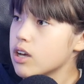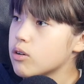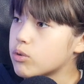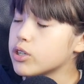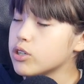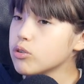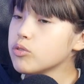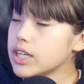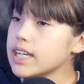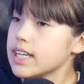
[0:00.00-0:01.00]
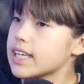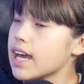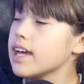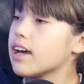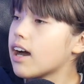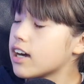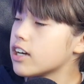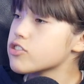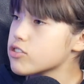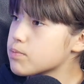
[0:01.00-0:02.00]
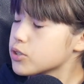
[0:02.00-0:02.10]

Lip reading: Well, you need to get 100%.